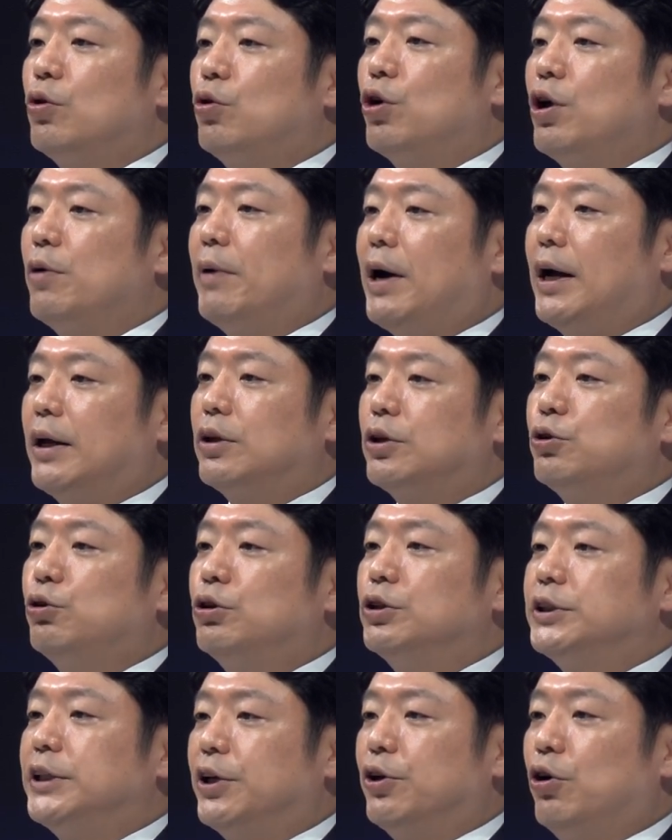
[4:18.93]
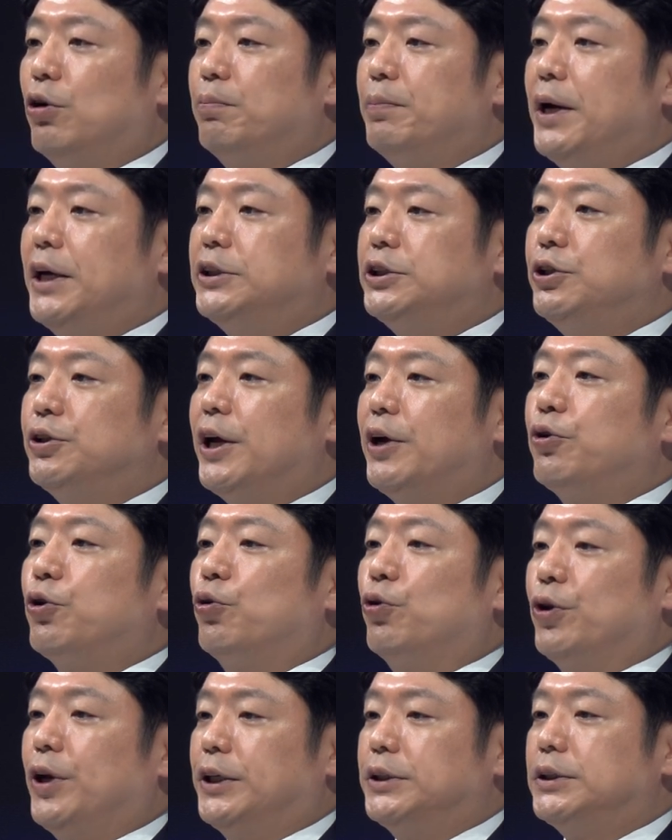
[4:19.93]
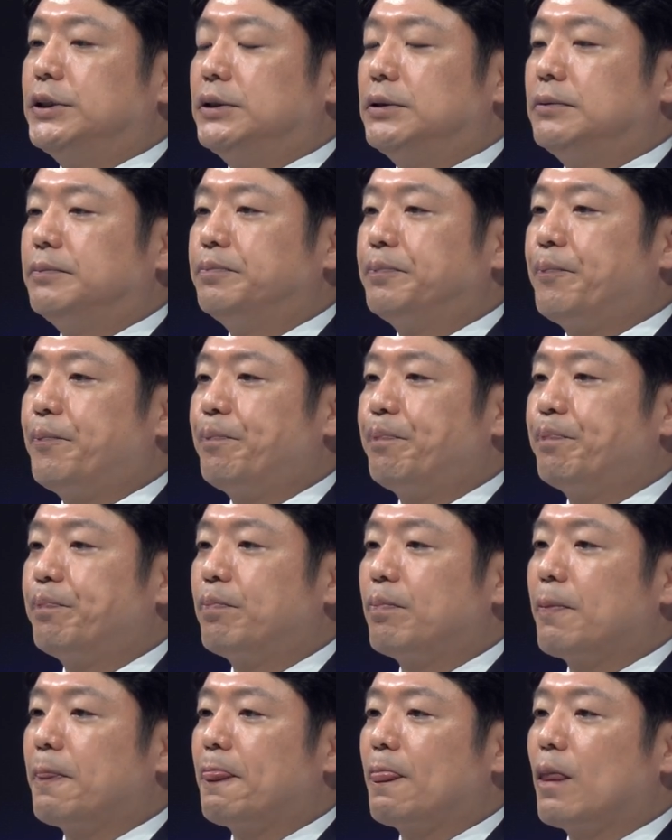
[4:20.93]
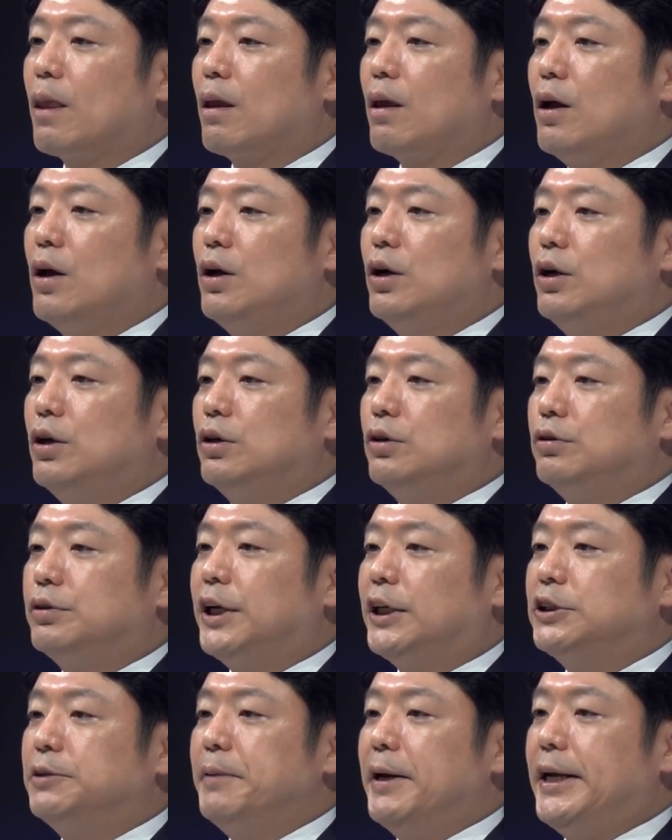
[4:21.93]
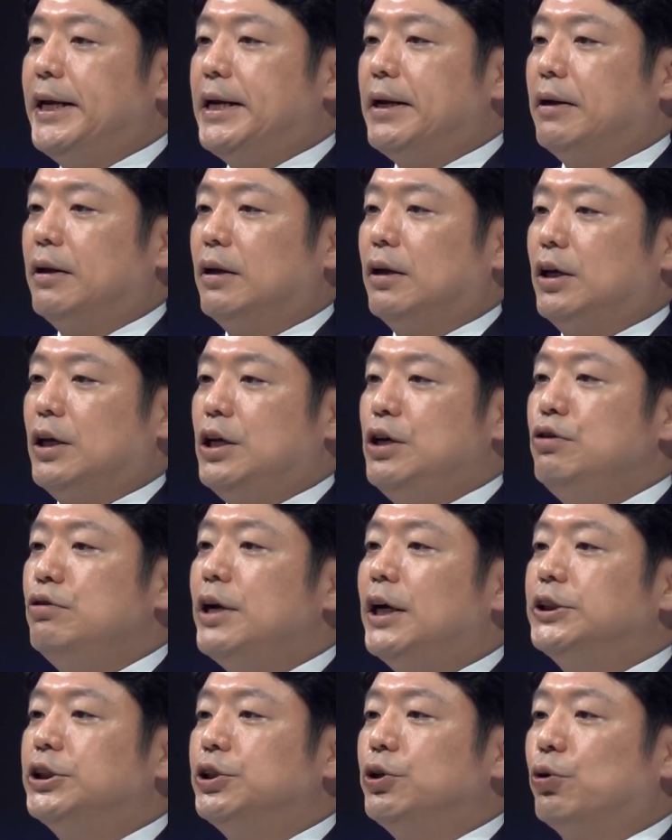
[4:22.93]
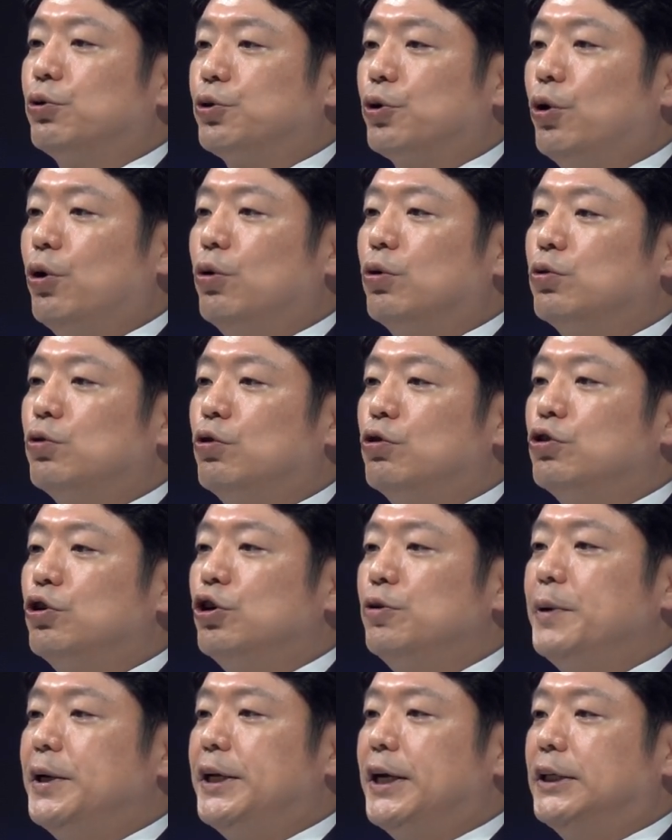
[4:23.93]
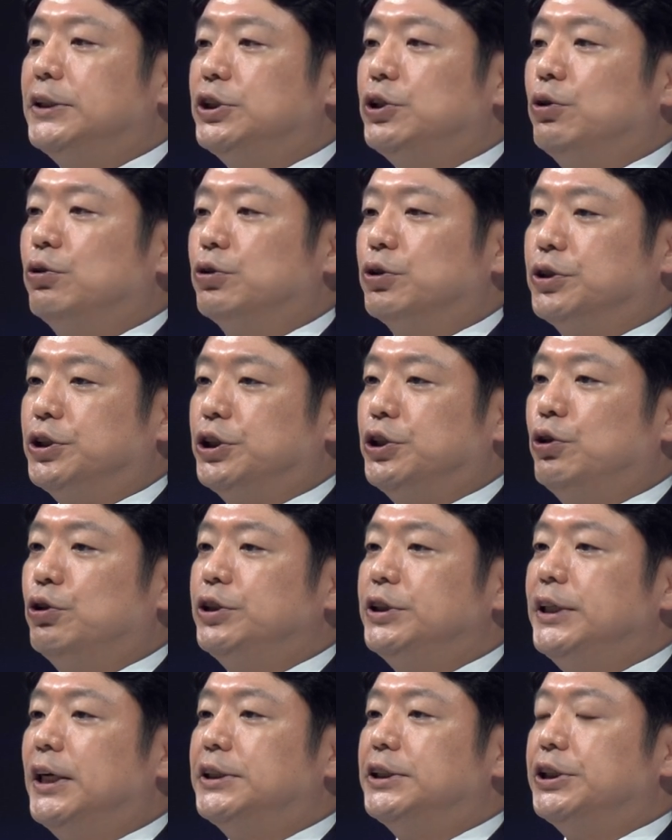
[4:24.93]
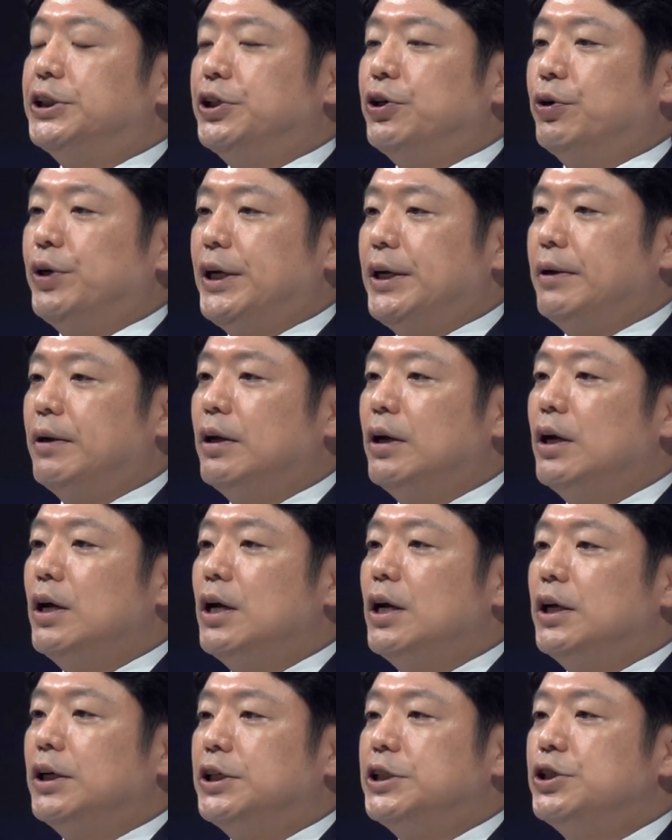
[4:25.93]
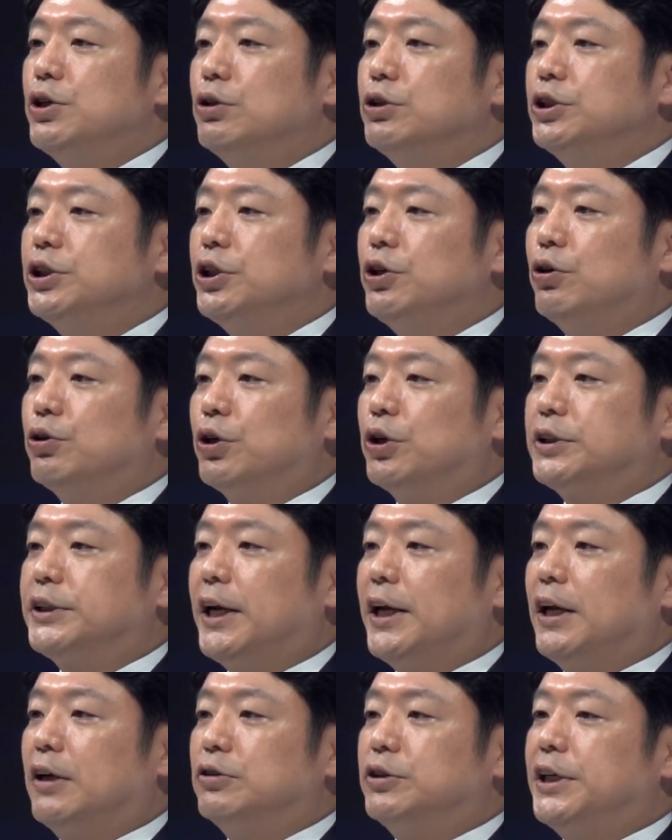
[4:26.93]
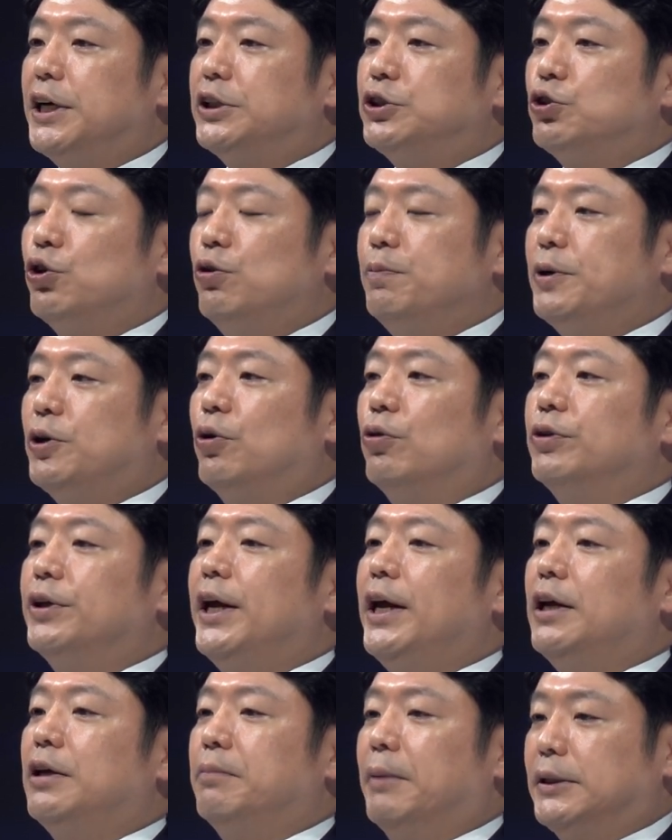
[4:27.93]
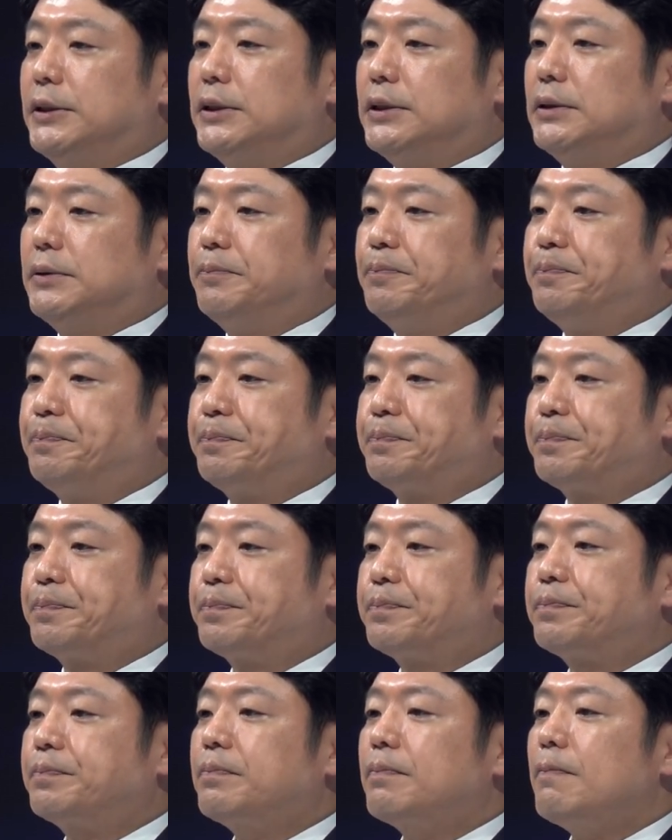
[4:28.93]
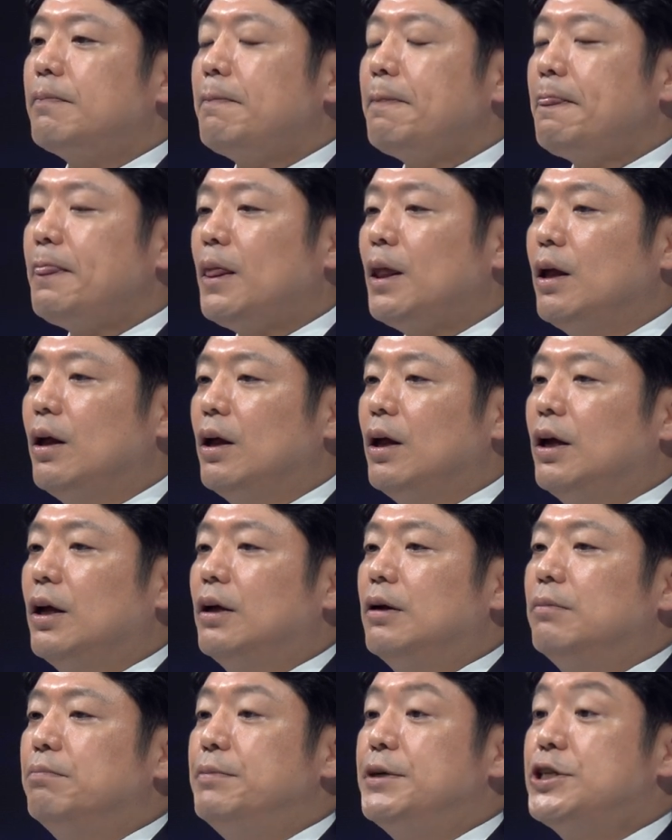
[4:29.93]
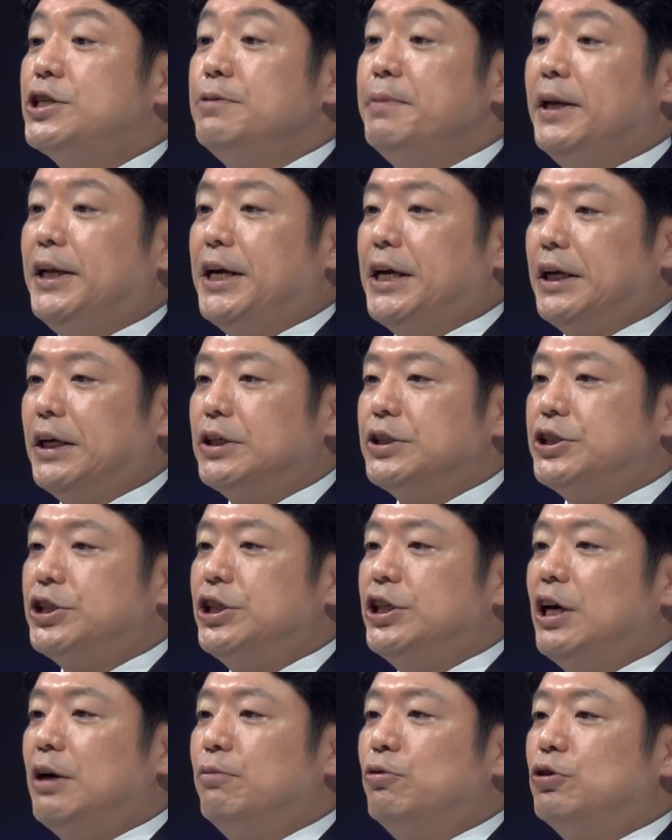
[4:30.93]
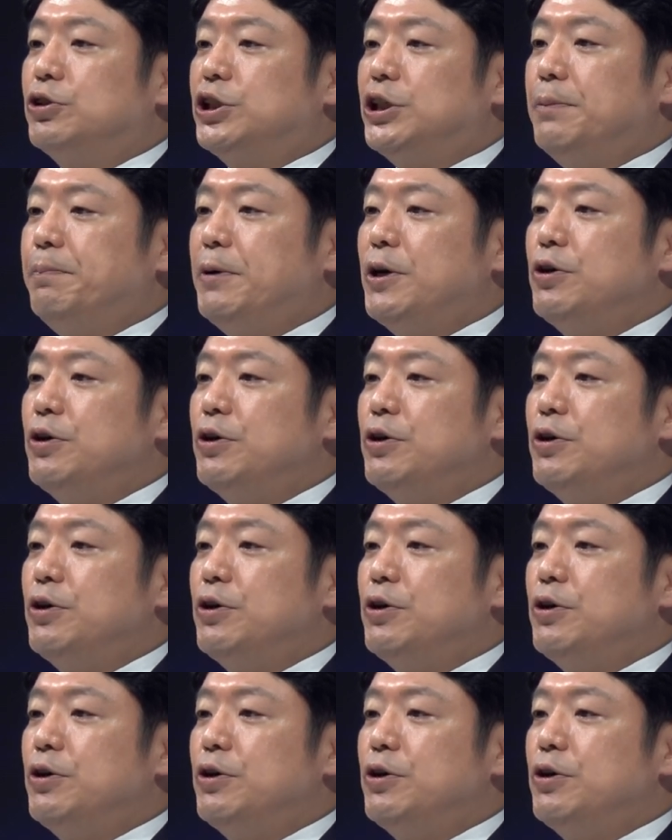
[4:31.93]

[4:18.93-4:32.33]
This is the foundation of our business. Second, we expect further growth in our existing business through synergies between infrastructure business and advertising media business.